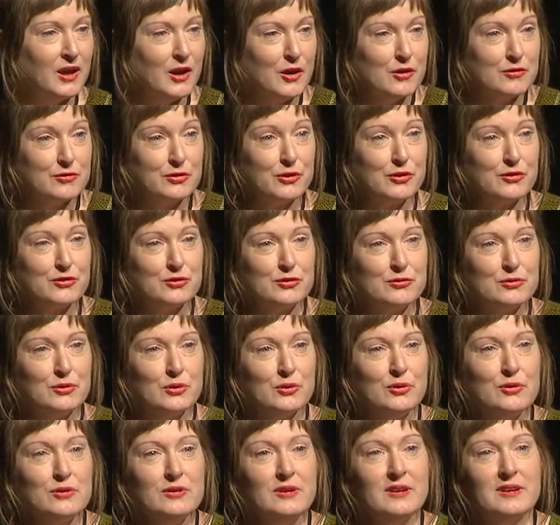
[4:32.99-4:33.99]
First of
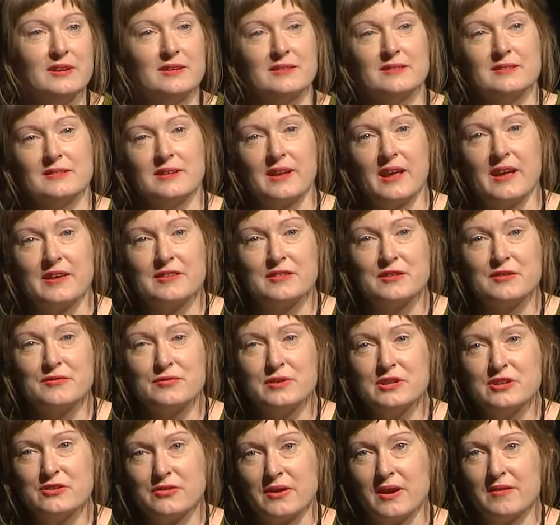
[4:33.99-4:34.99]
all, as
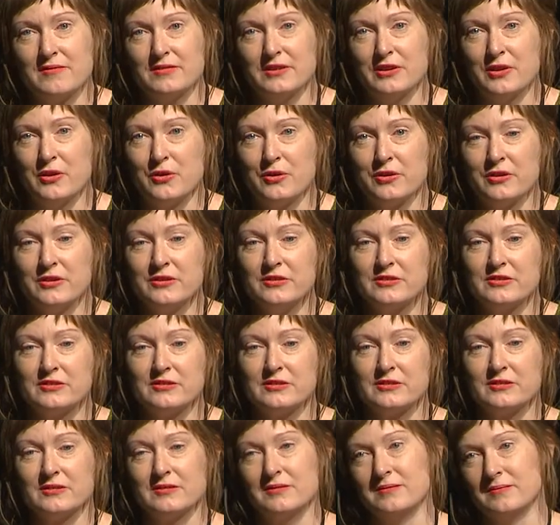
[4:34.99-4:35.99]
every traveller
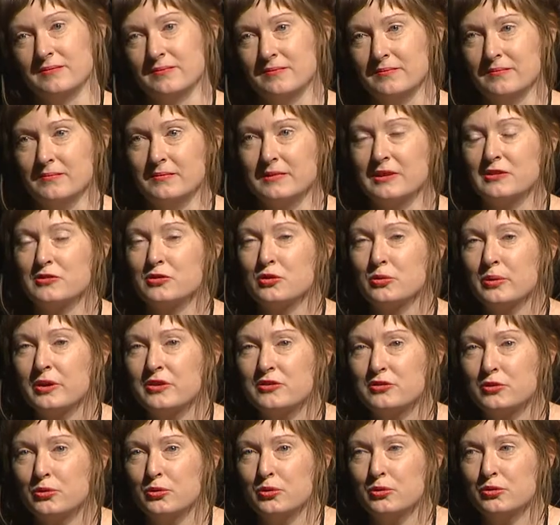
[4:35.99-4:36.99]
knows, there's always
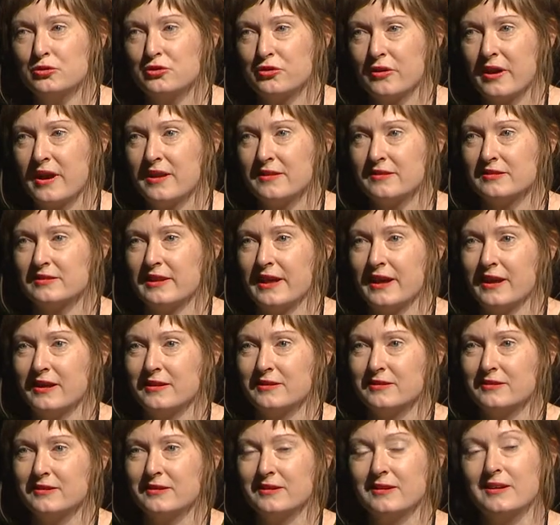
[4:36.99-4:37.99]
Google Translate,
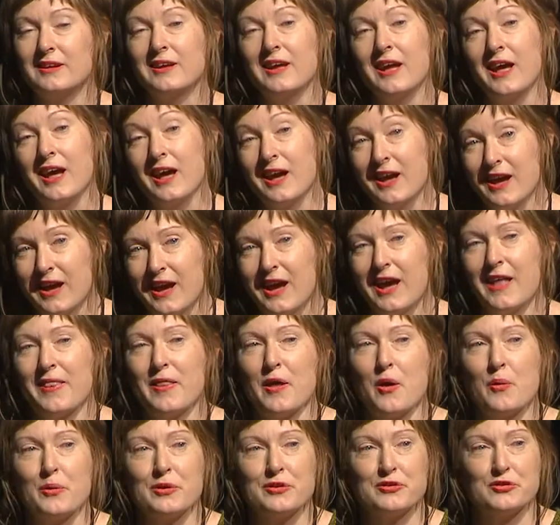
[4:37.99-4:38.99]
and
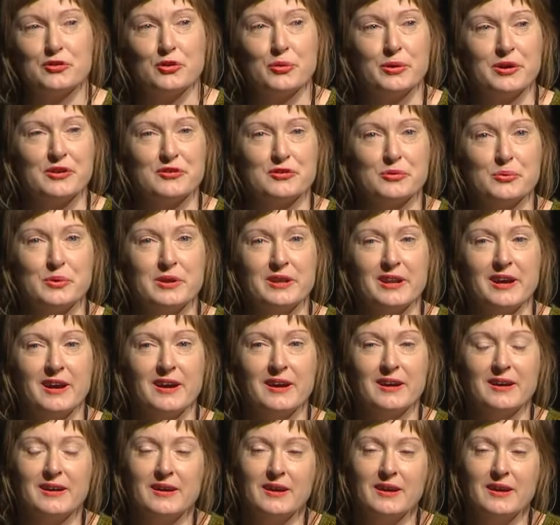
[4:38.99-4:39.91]
that one's always a winner.